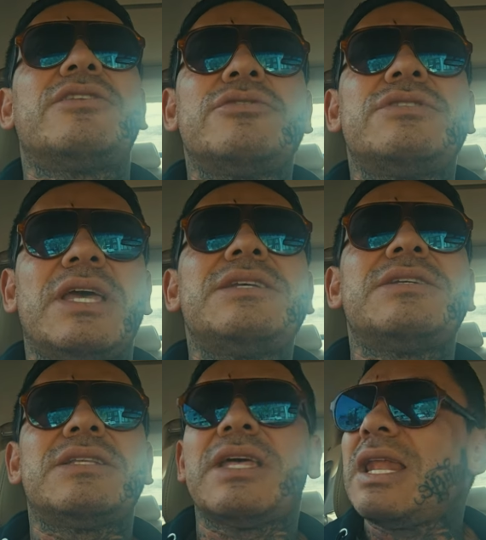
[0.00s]
There's days
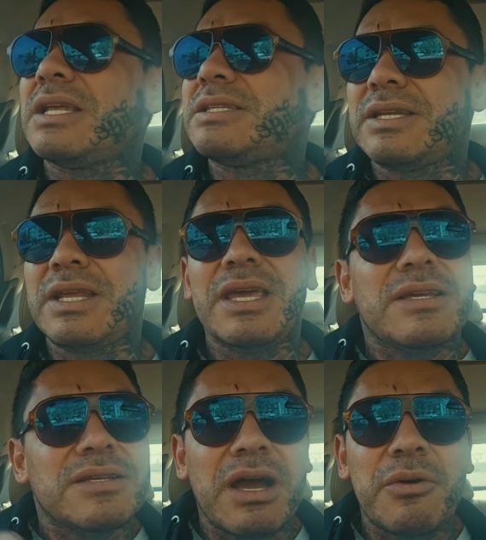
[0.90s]
like that. Like
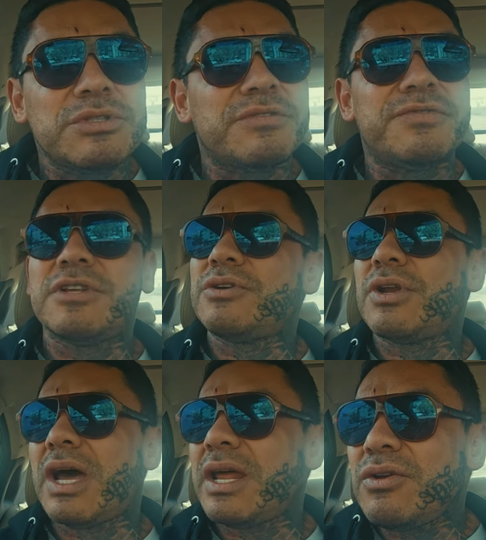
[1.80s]
today, I wasn't feeling
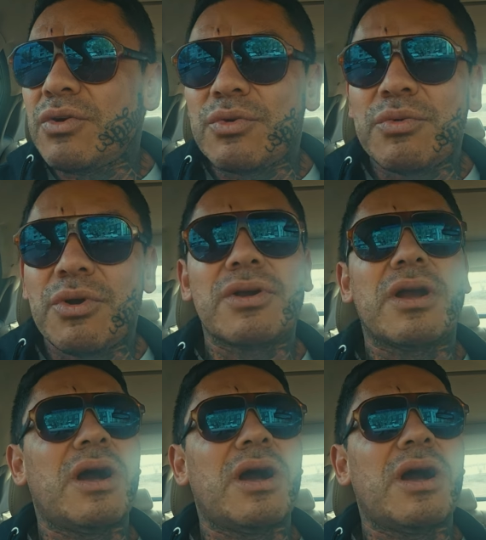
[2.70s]
good. I didn't go to work.